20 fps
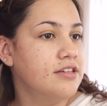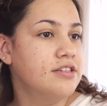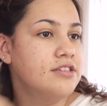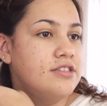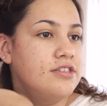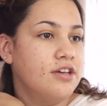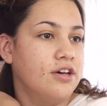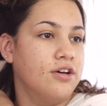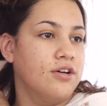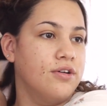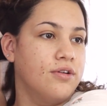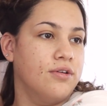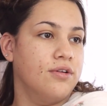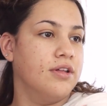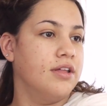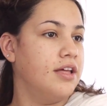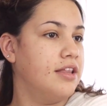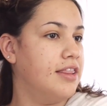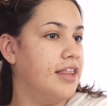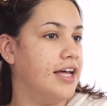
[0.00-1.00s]

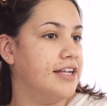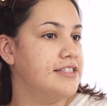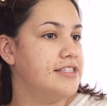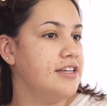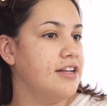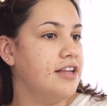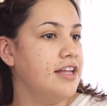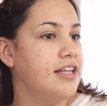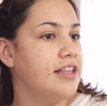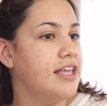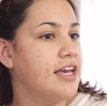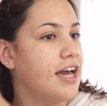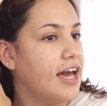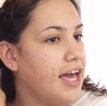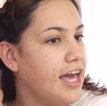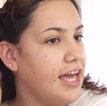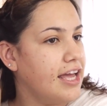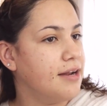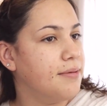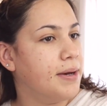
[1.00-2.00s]
So that's the only thing
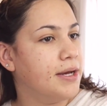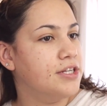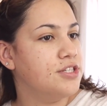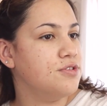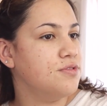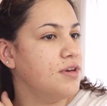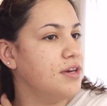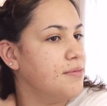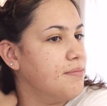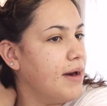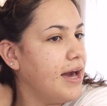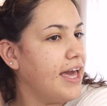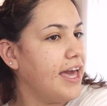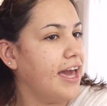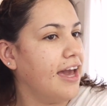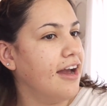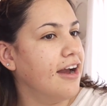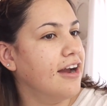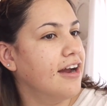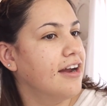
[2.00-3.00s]
I hate about doing my
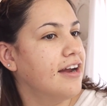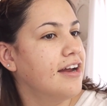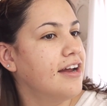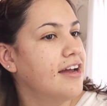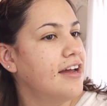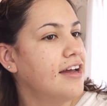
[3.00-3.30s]
hair,